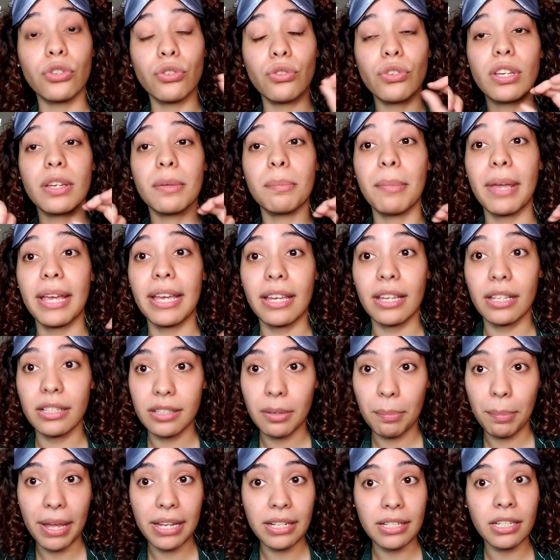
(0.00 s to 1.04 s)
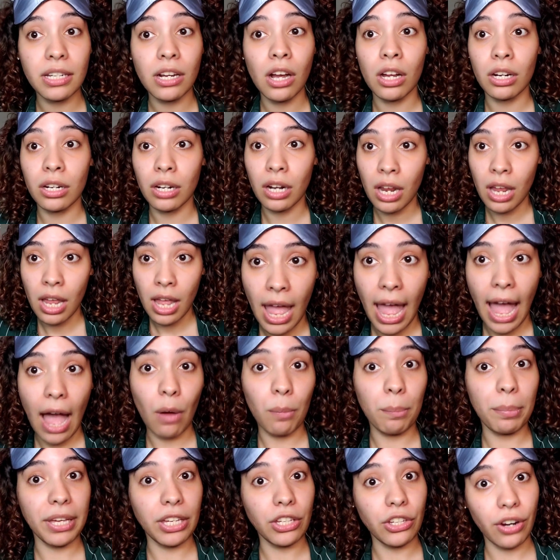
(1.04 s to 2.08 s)
so you can make it depending on
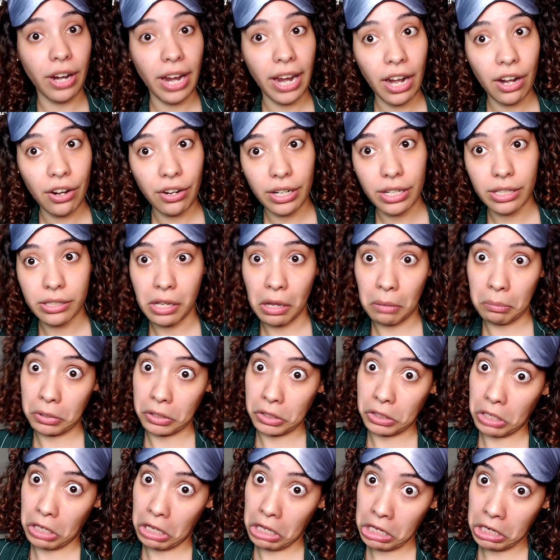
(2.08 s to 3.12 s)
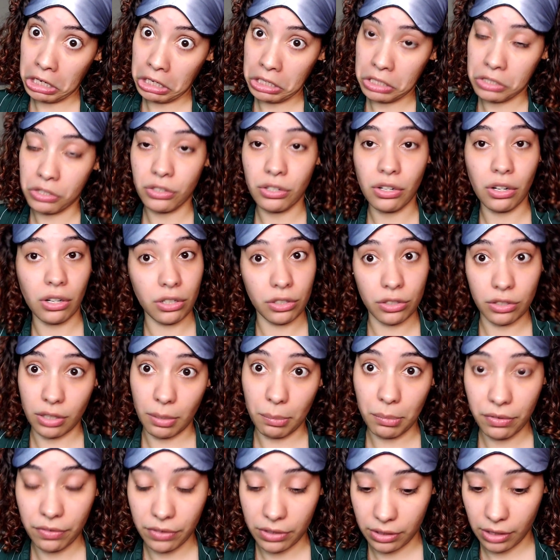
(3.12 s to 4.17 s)
how big your hair is, how big your head is, you know, because
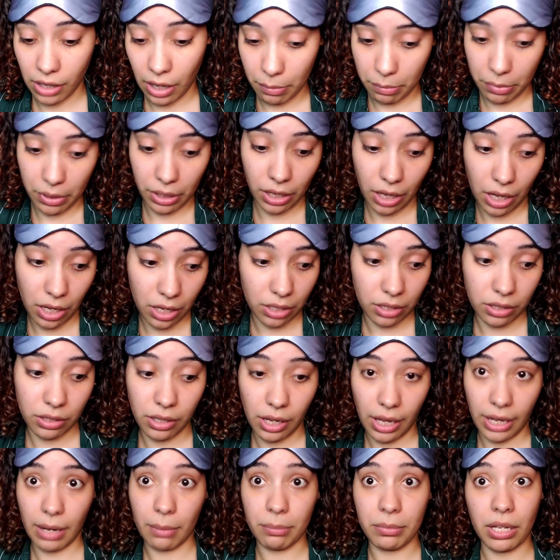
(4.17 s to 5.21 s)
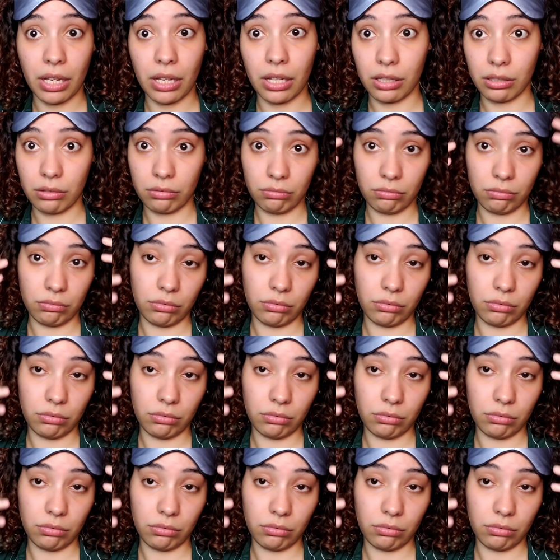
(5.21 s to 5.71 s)
some of us got big heads. Like, I'm not,